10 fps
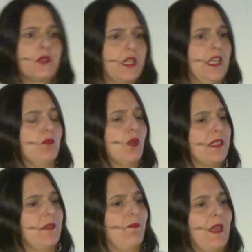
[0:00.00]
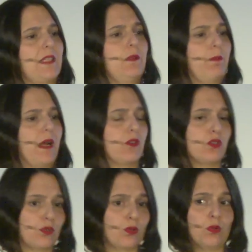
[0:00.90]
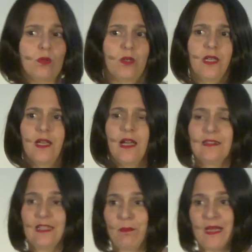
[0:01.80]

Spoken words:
for him was the Vestipaco Zoo at La